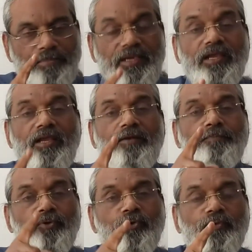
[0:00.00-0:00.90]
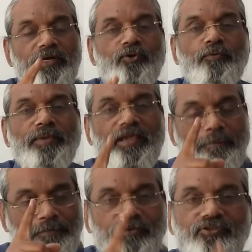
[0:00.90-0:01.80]
been proved to be
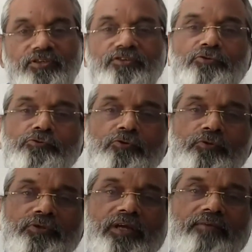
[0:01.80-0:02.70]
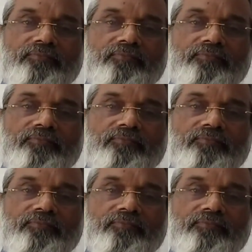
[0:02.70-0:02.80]
a prostitute,